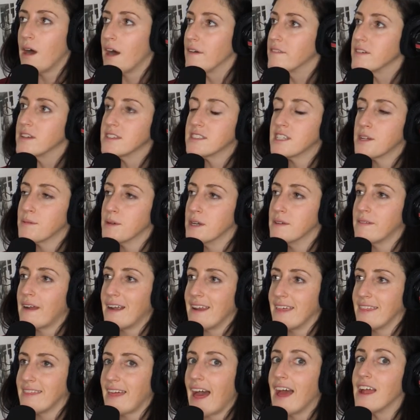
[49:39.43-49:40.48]
you obviously weren't
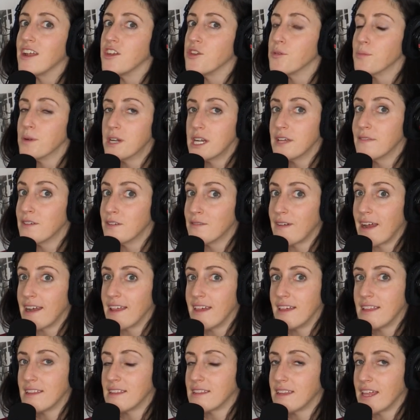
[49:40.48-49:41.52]
ready then. You weren't even
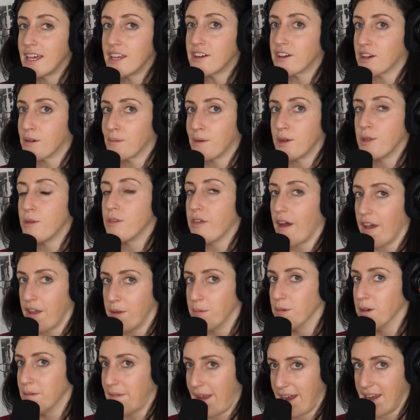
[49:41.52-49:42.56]
ready later when you thought
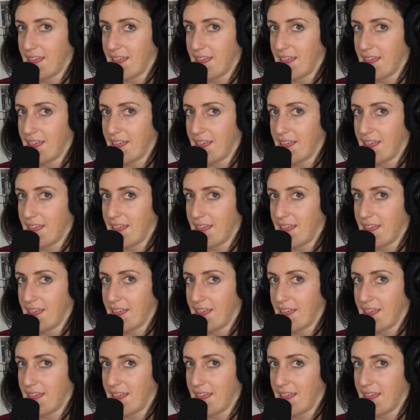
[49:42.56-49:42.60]
you were